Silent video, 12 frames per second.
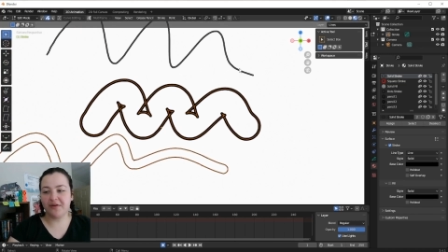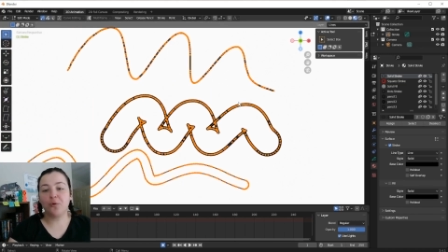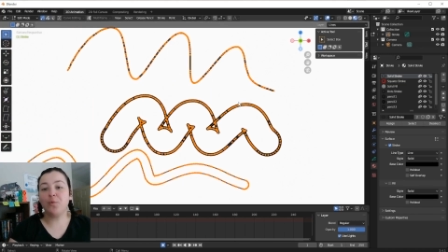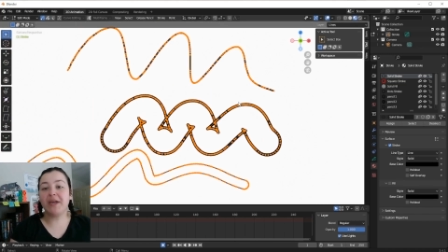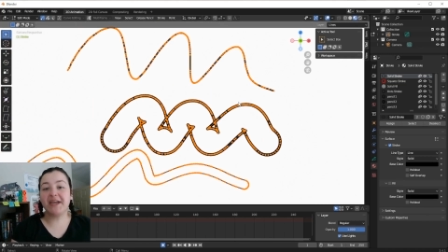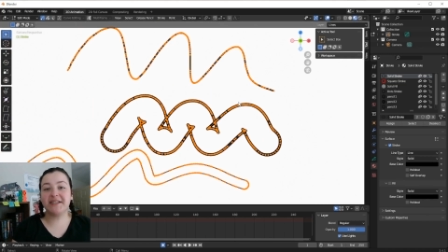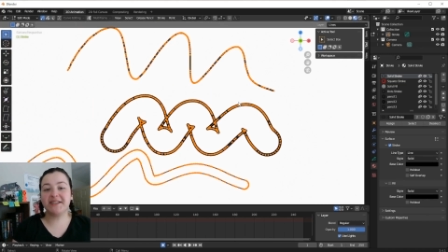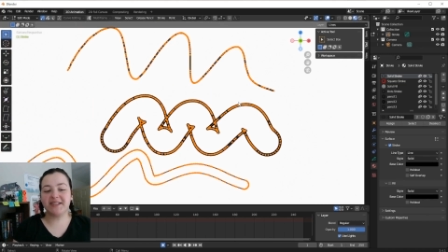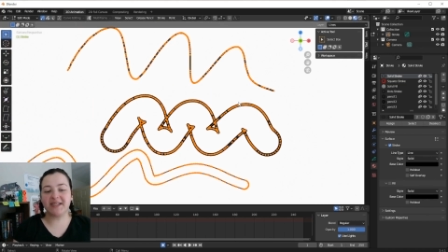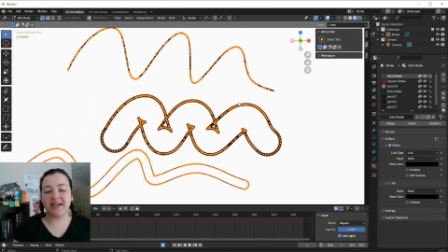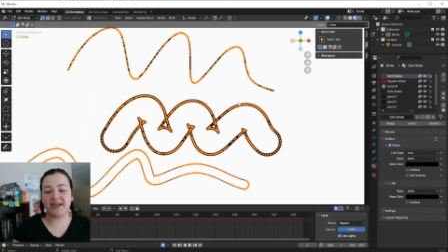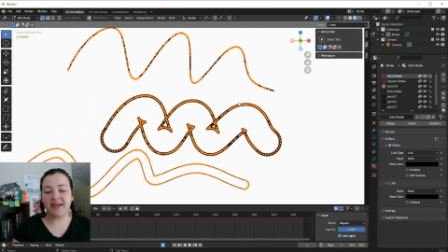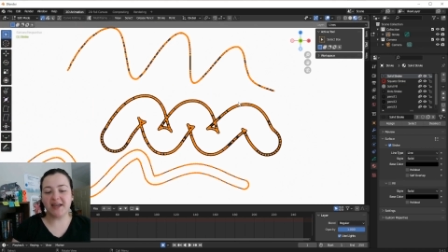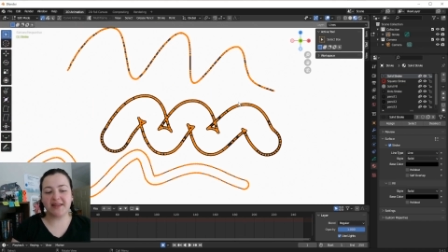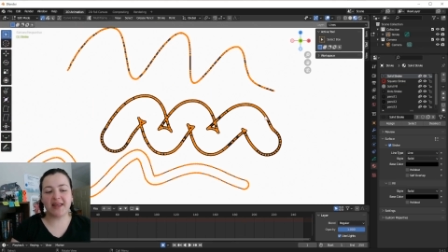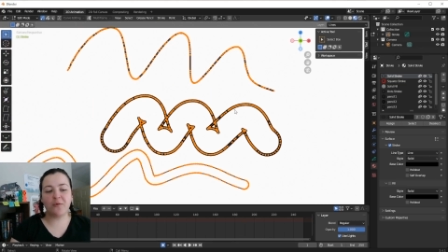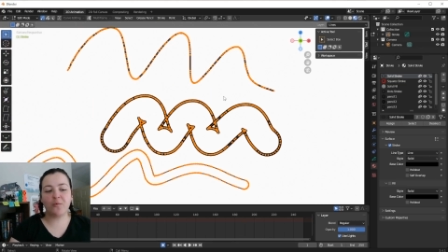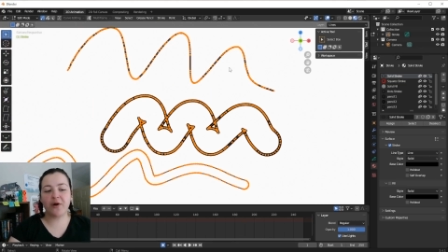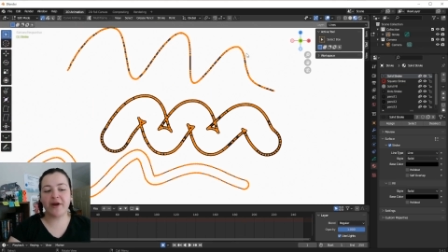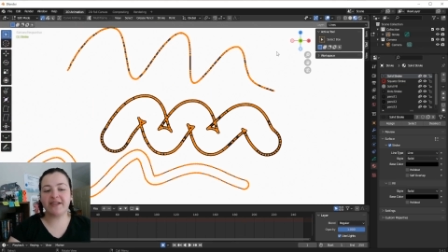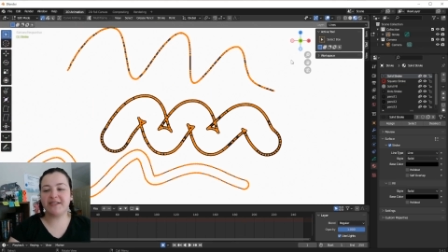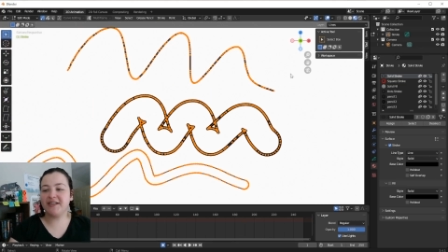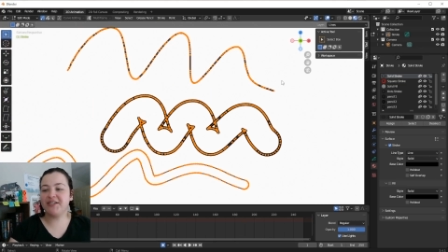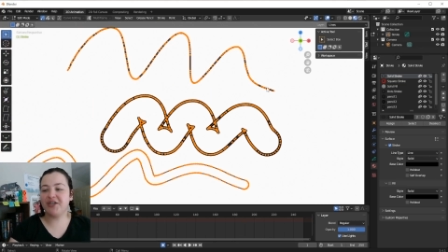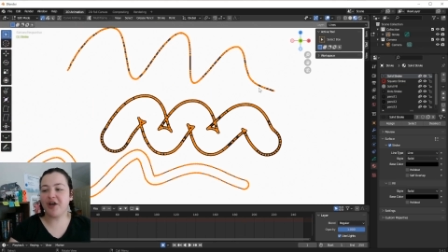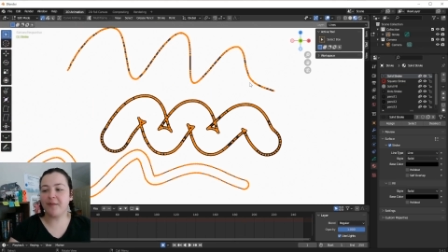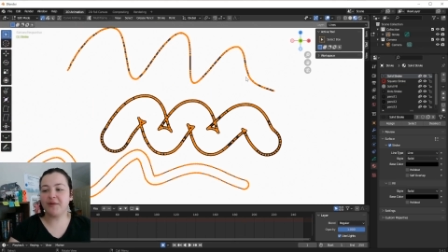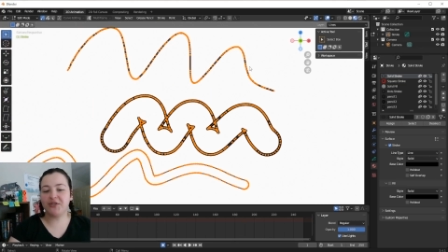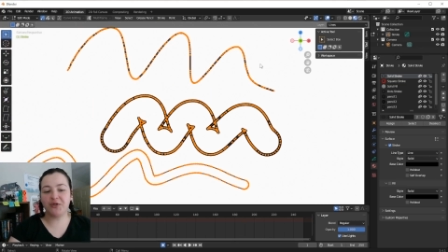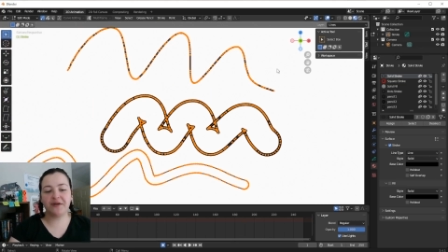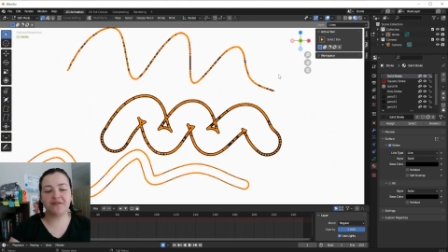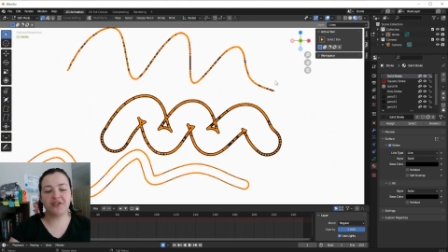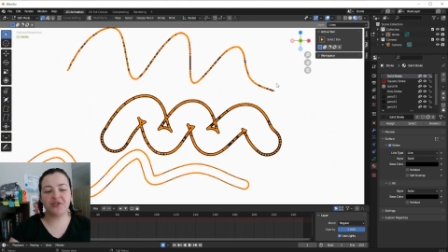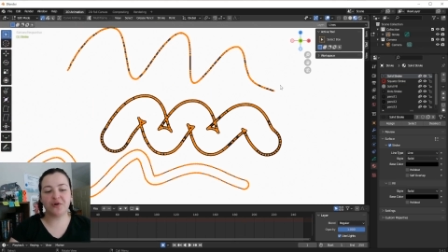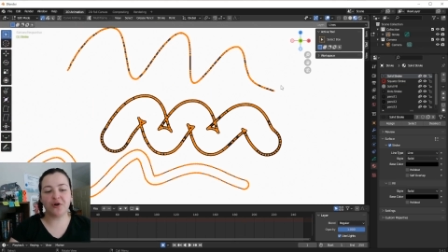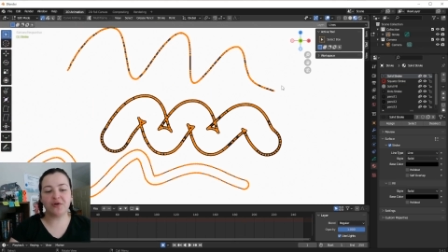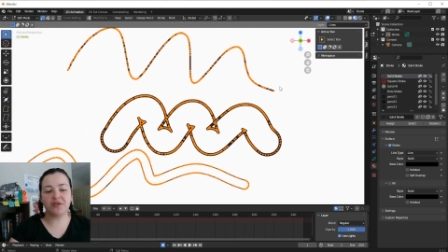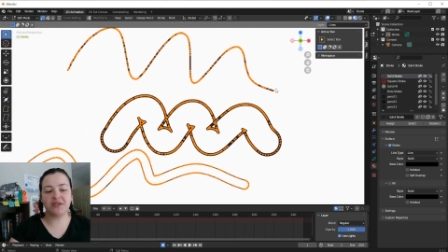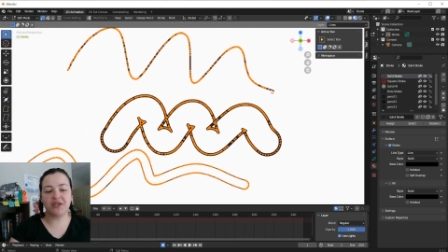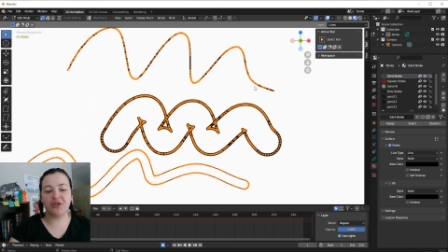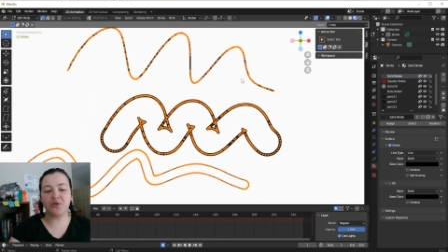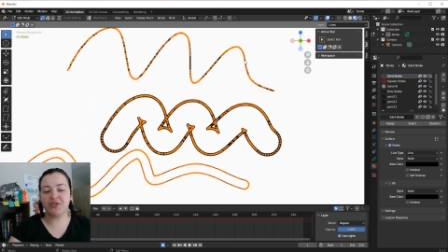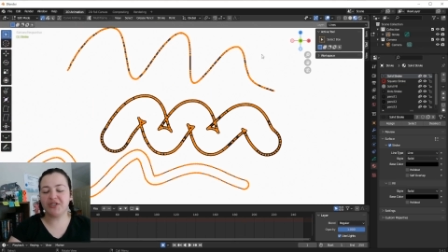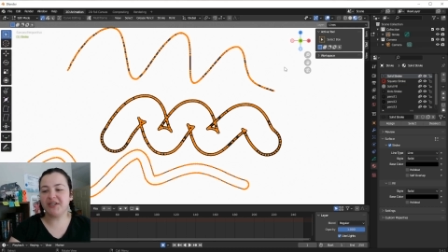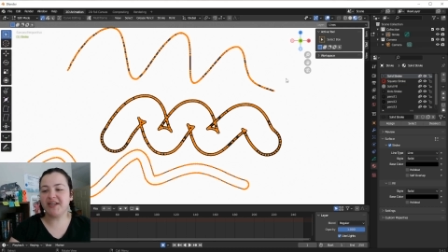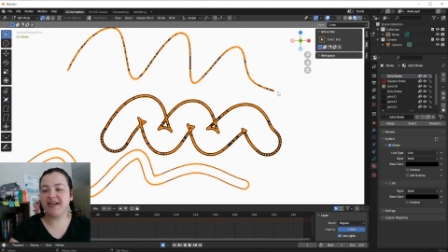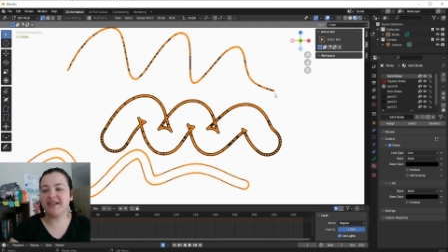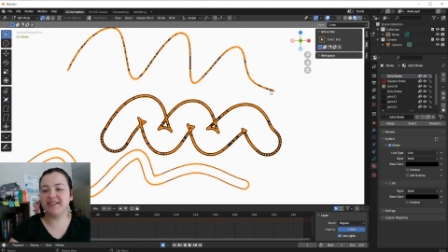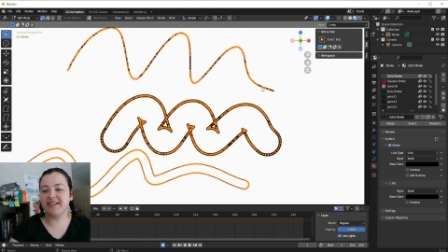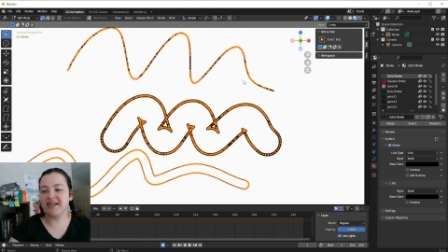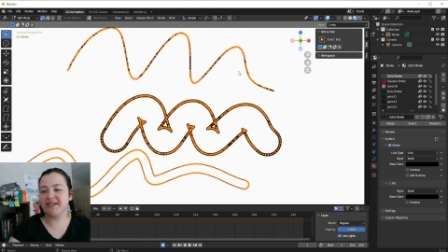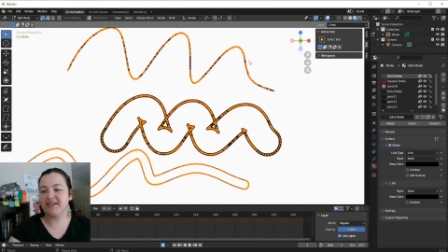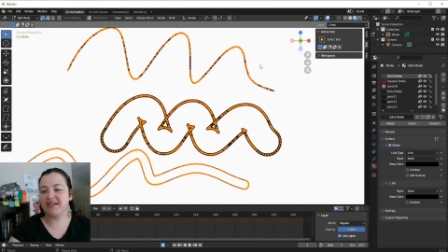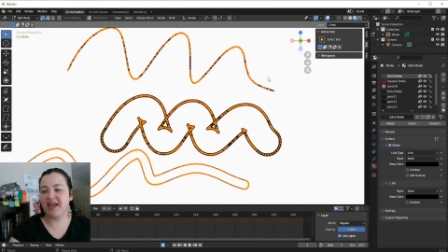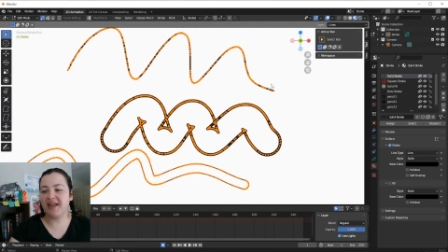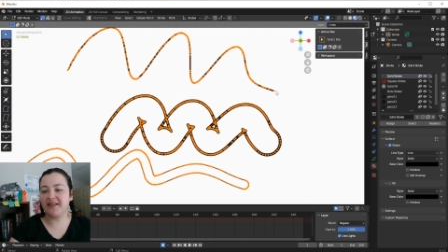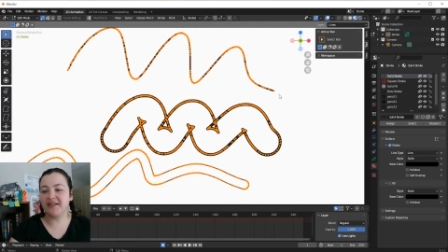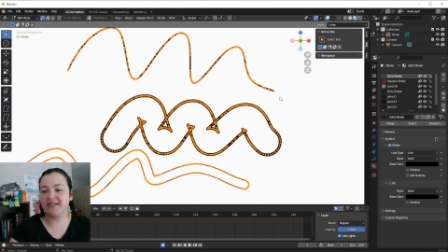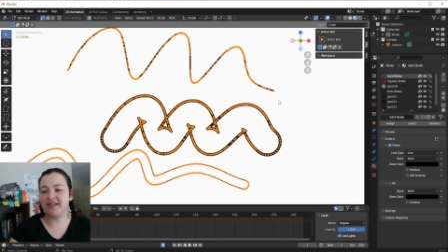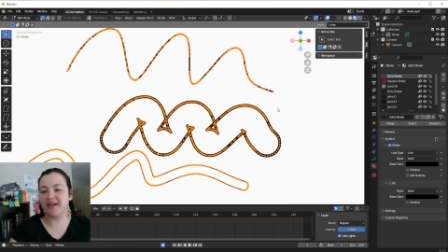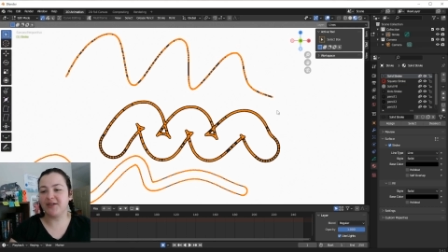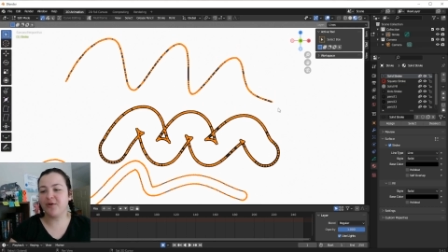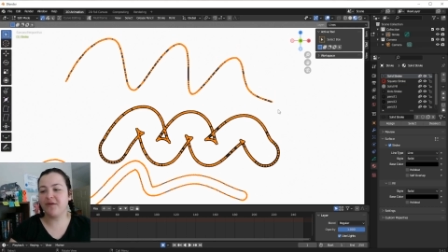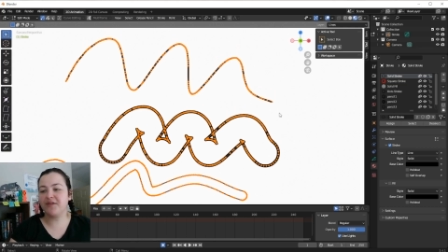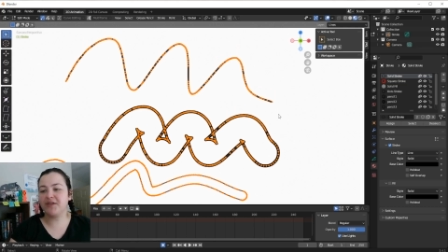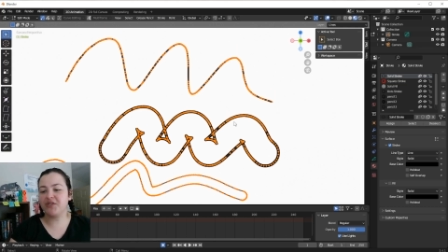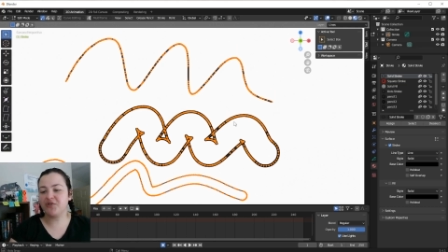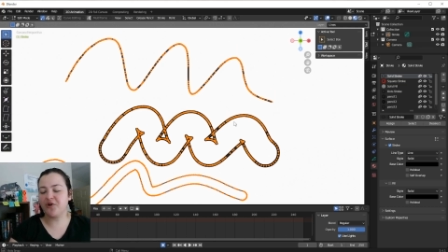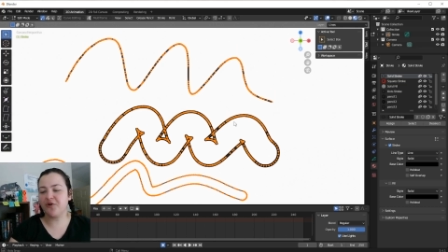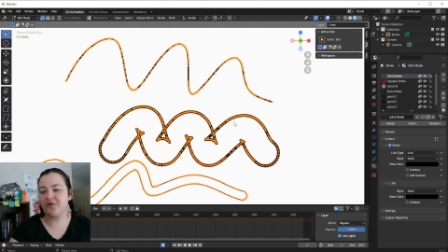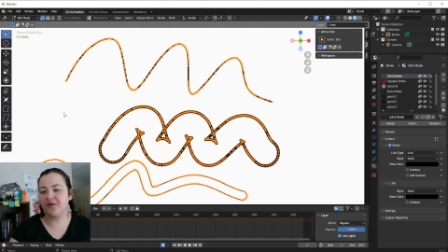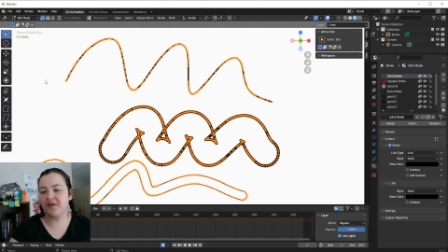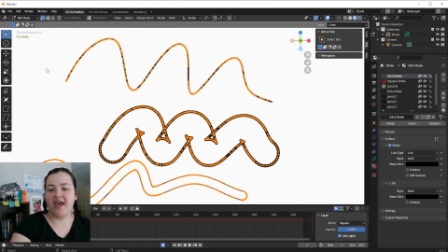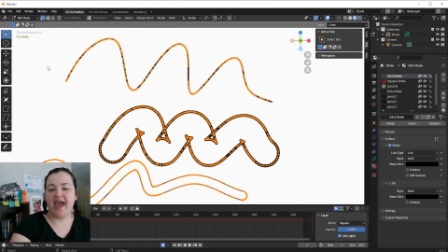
we can see that whereas the geometry of strokes usually exists in the center of the stroke,